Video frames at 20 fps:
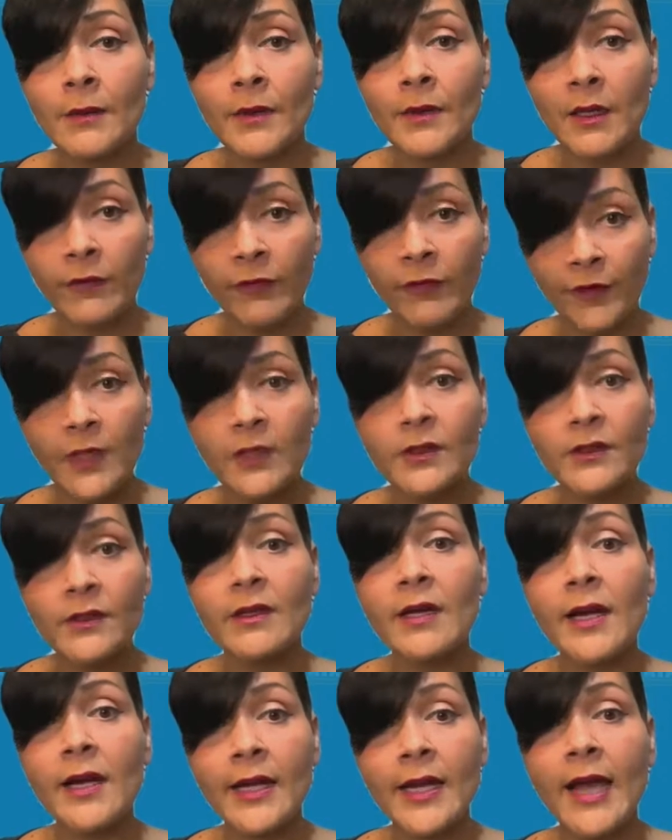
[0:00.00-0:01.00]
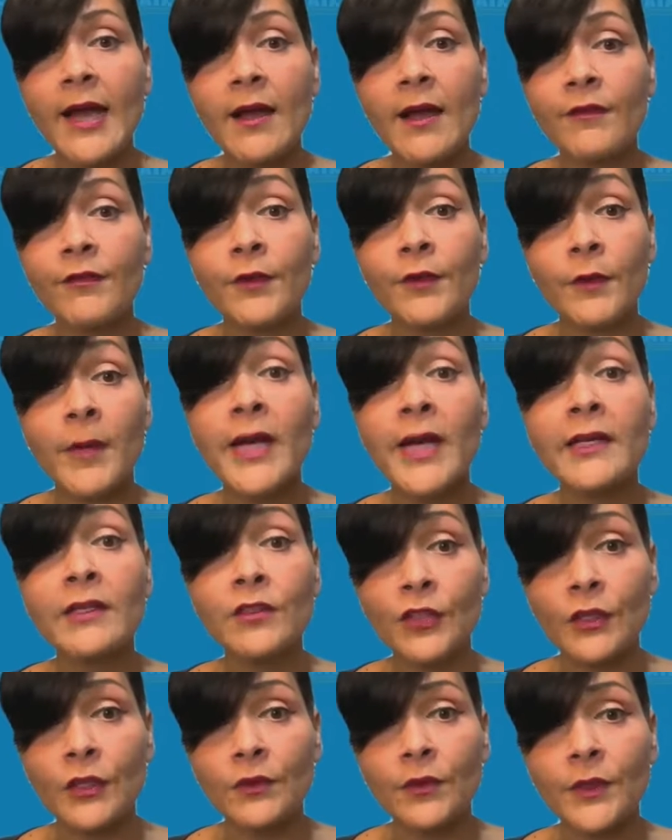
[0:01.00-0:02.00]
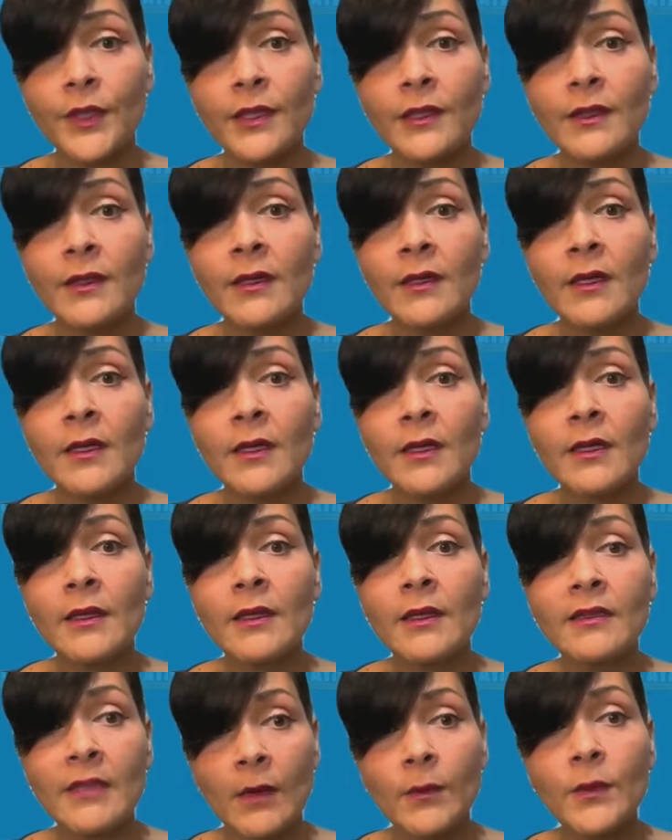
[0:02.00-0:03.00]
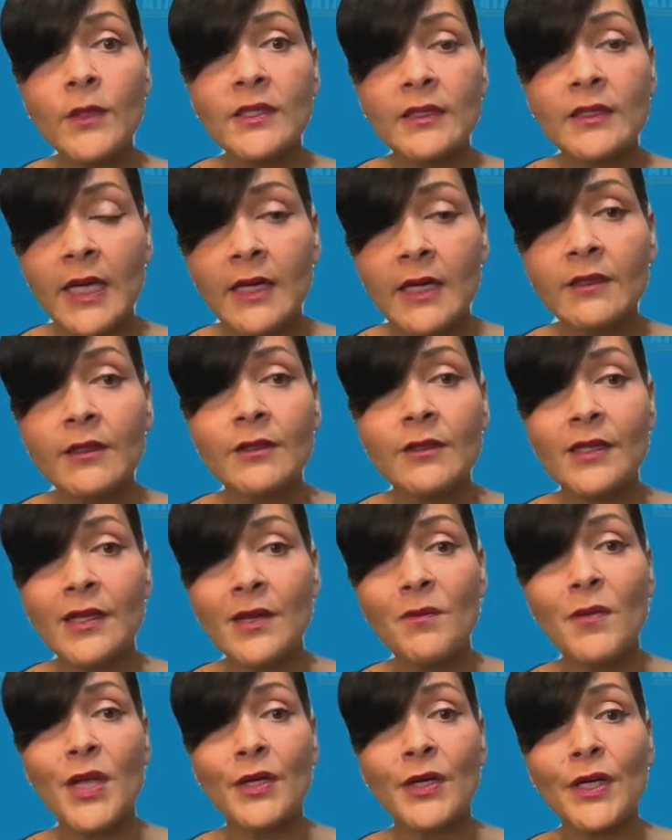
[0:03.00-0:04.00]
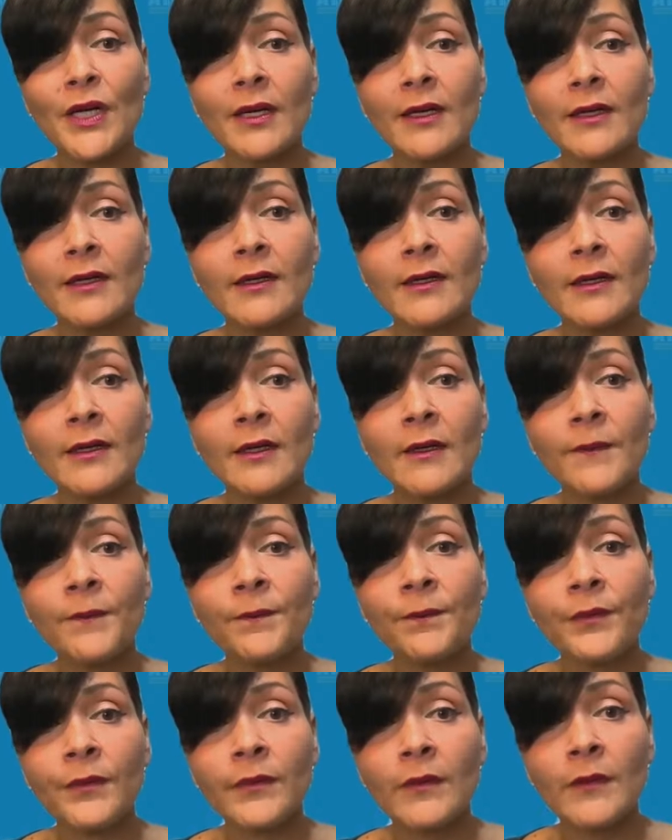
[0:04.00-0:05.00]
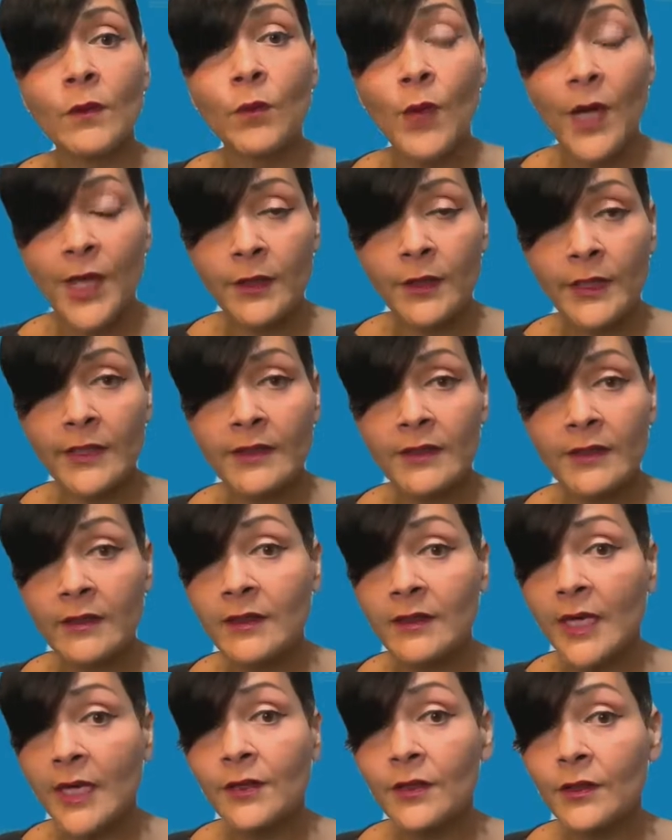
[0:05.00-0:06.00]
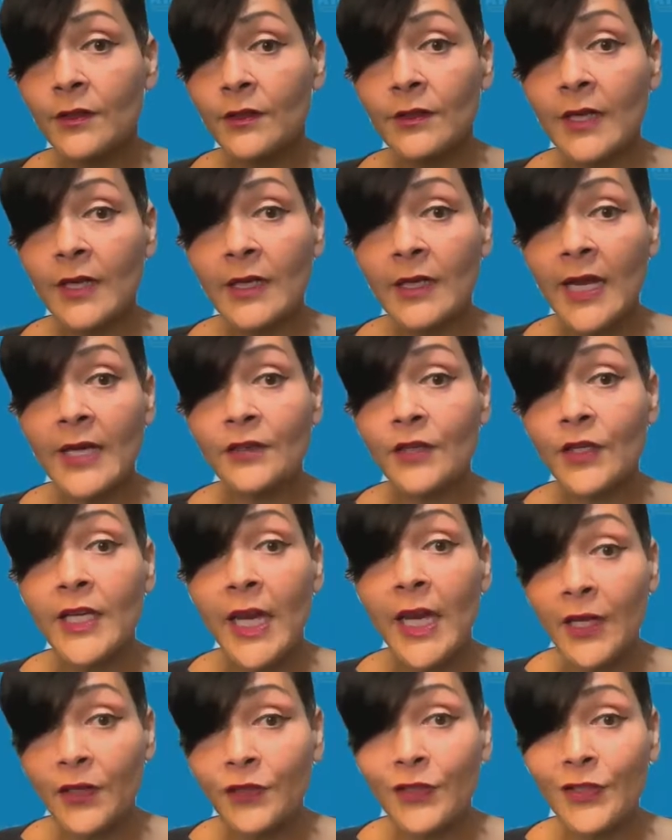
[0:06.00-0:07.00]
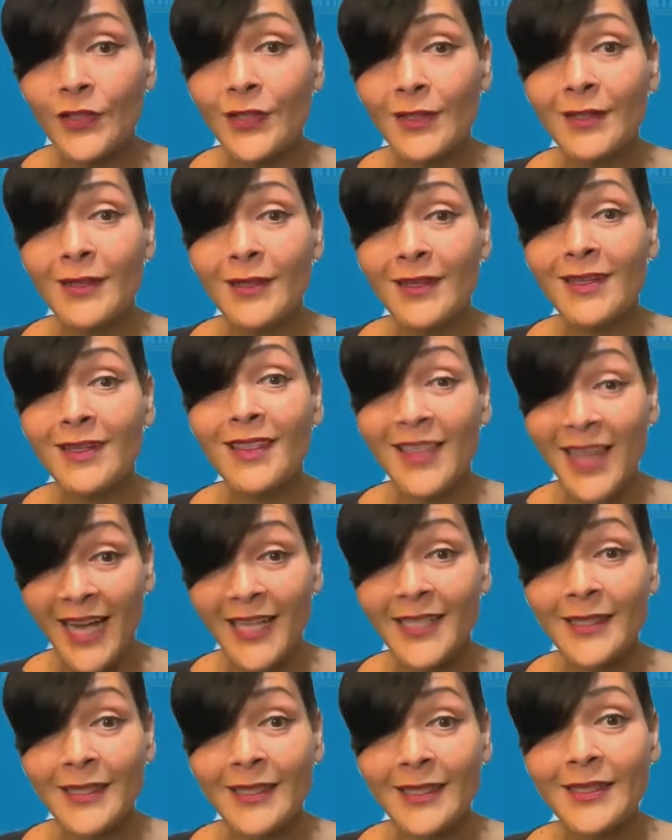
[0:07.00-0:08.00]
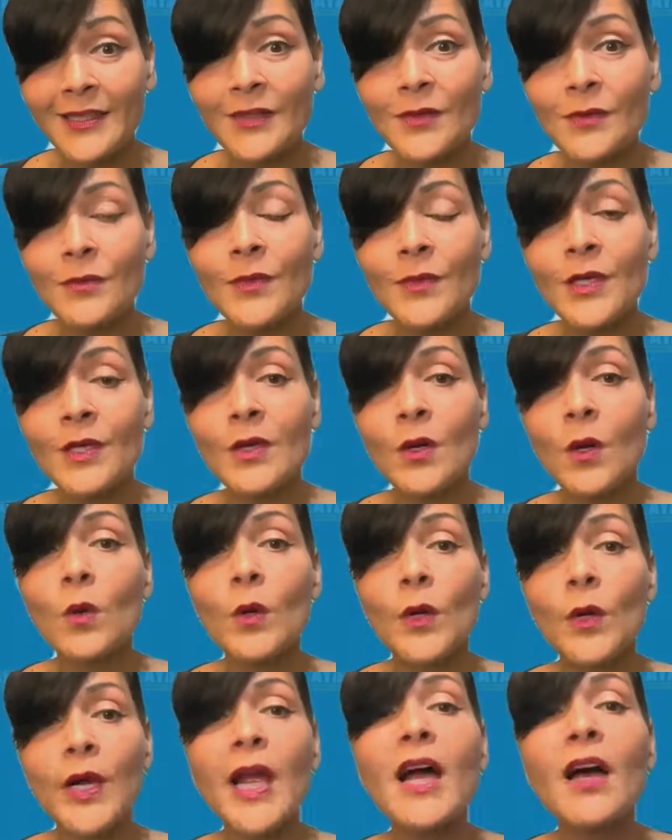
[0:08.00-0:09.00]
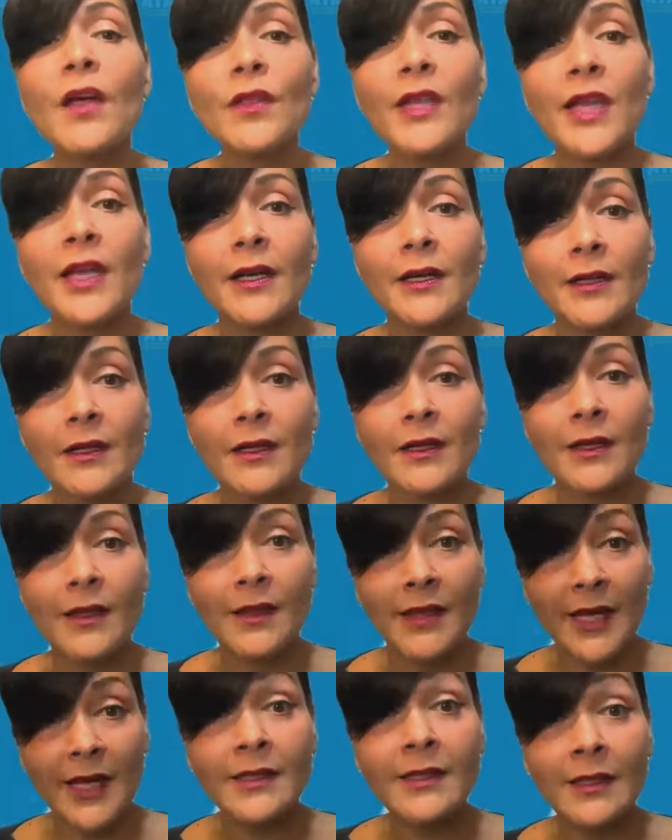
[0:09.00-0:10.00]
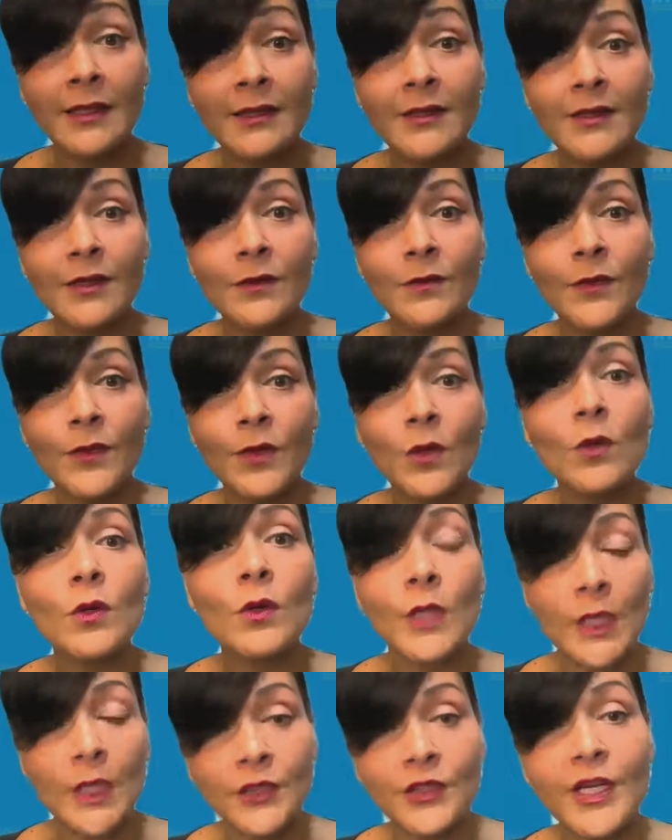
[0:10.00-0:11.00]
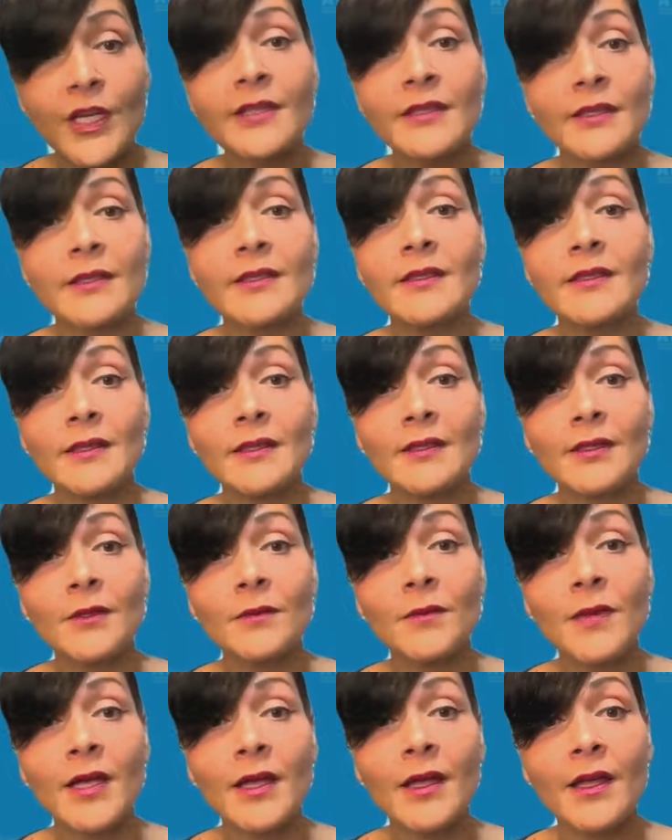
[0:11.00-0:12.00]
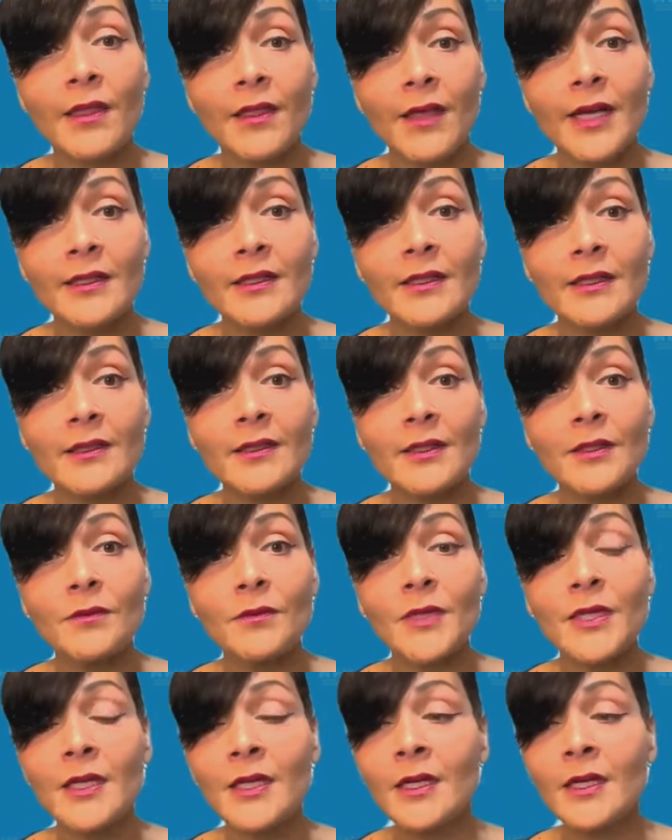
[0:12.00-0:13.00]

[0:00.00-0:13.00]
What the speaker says: the fears that I have for my children, the double standards in America, whether it's the standards in education, that system, or healthcare, that system, or our justice system, that system,